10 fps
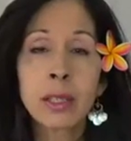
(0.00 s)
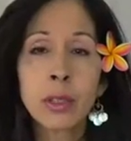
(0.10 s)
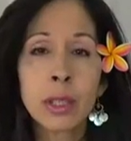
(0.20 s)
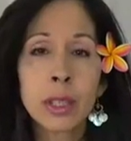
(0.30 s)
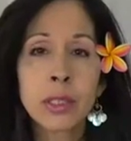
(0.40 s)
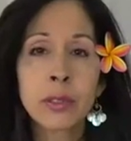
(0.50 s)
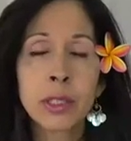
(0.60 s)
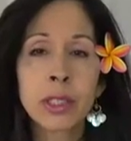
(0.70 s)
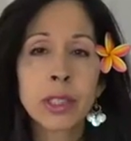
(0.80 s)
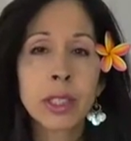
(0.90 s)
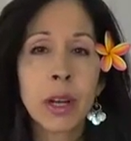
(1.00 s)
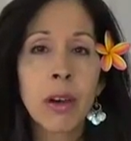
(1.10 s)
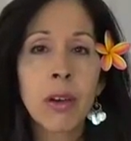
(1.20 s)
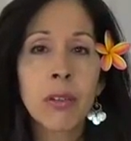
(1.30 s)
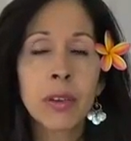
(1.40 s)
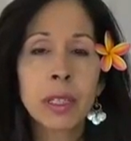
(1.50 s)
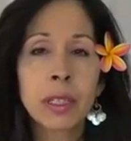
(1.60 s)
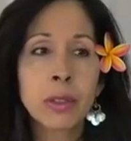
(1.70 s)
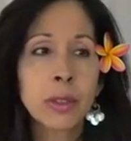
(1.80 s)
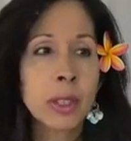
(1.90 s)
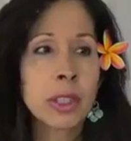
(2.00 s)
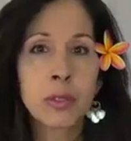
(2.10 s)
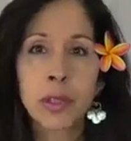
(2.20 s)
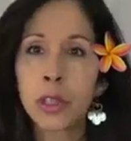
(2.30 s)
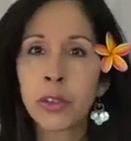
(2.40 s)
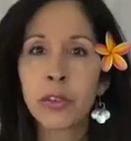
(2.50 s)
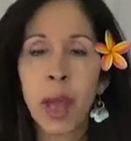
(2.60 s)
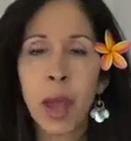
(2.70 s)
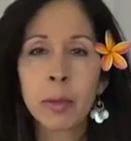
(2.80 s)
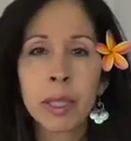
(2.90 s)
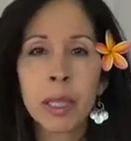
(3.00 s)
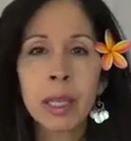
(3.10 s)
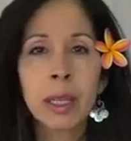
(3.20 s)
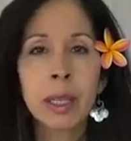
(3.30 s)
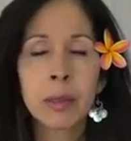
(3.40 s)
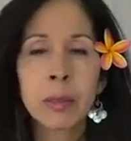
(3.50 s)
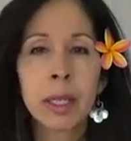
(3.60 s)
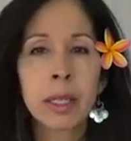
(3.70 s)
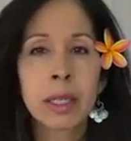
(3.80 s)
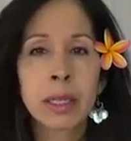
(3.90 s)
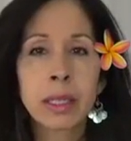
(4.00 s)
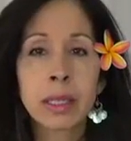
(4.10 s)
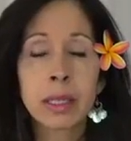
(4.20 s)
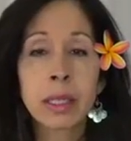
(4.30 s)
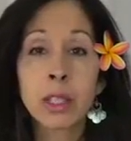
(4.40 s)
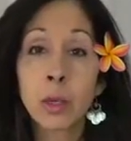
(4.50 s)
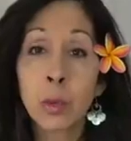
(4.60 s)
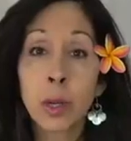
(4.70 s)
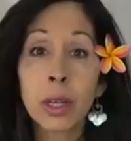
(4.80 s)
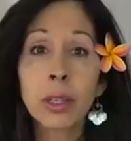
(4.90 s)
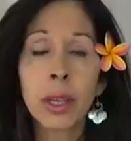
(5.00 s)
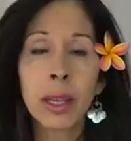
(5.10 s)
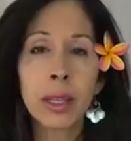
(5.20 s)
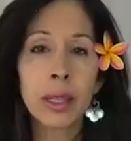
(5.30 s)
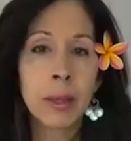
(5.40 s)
Do this for yourself and do this for your family, because you're worth it.